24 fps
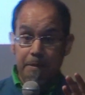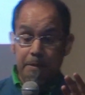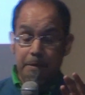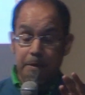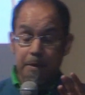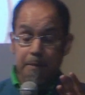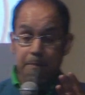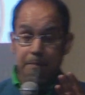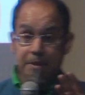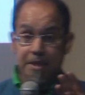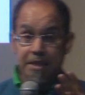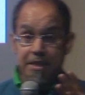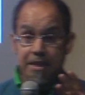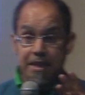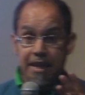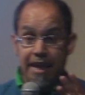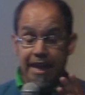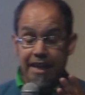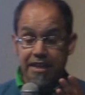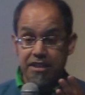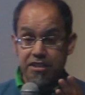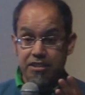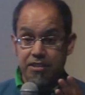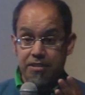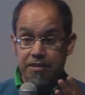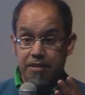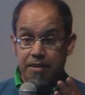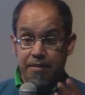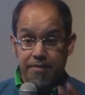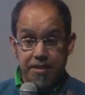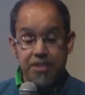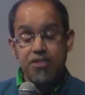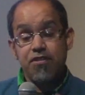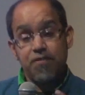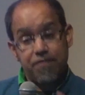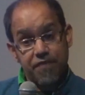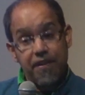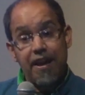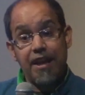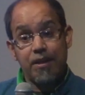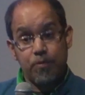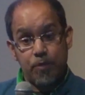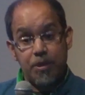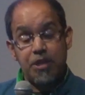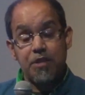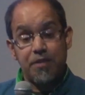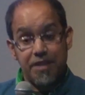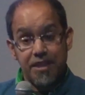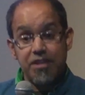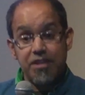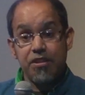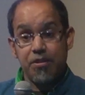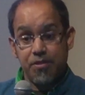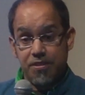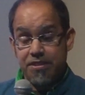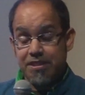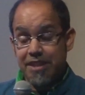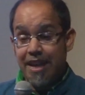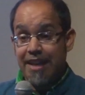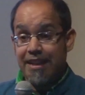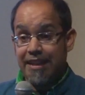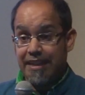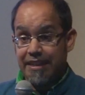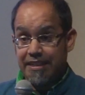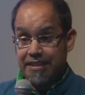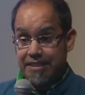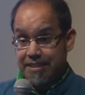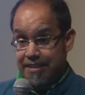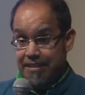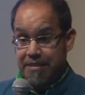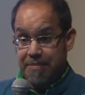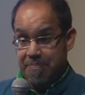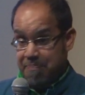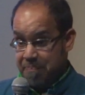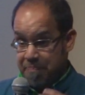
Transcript: Um, and these are fine when you're in those settings. Like